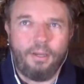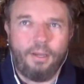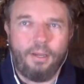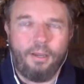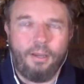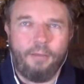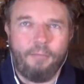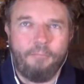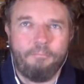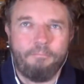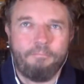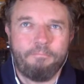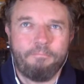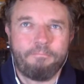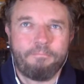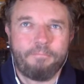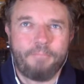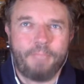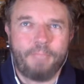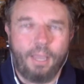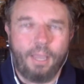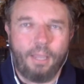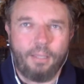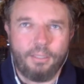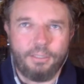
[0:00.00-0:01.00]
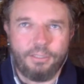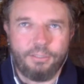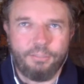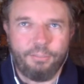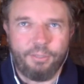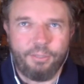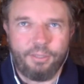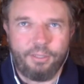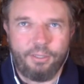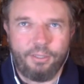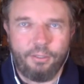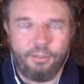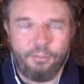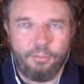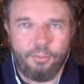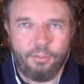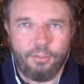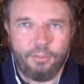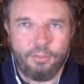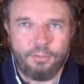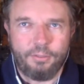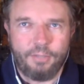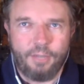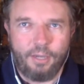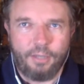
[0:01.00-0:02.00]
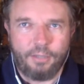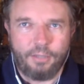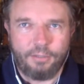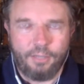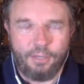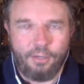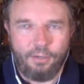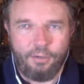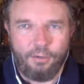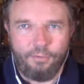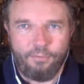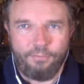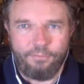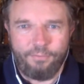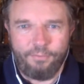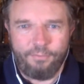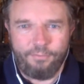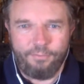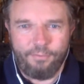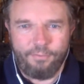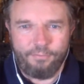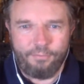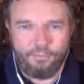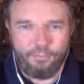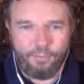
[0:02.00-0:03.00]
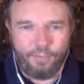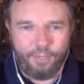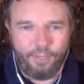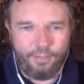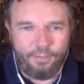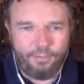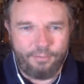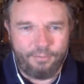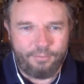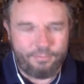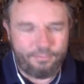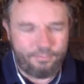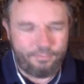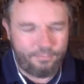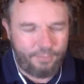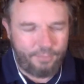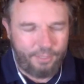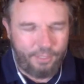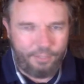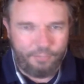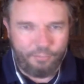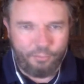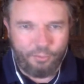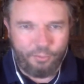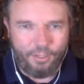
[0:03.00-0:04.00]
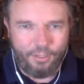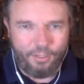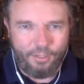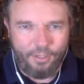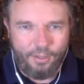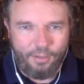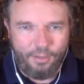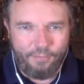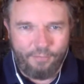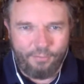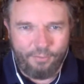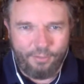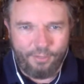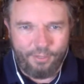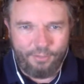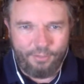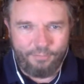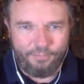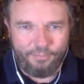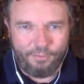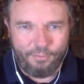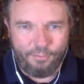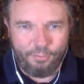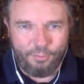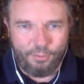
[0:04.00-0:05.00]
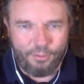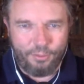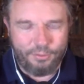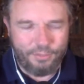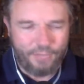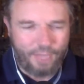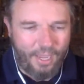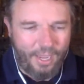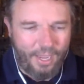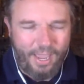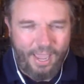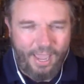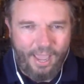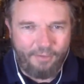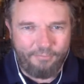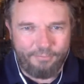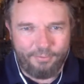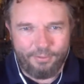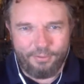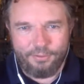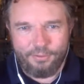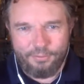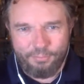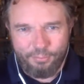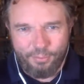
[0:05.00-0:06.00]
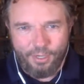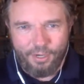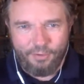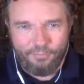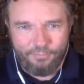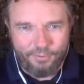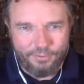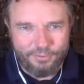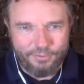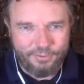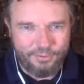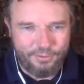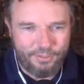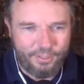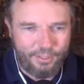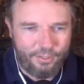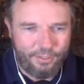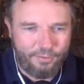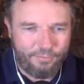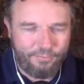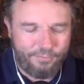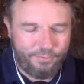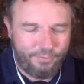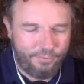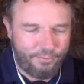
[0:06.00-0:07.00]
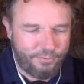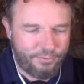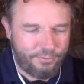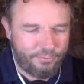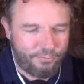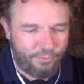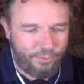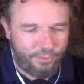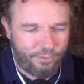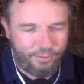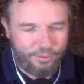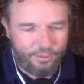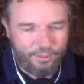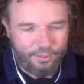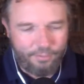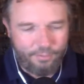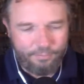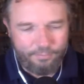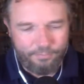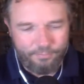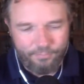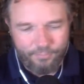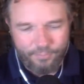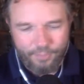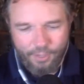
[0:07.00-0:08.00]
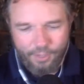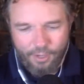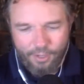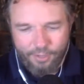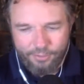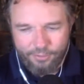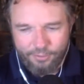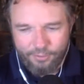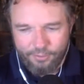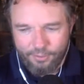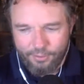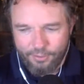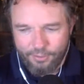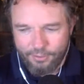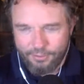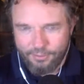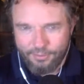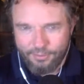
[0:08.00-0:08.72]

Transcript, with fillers: um, yeah, Elizabeth Gilbert talks. I don't know if you've ever read Eat, Pray, Love or any of her books. I haven't, but I've listened to interviews with um, author. I've watched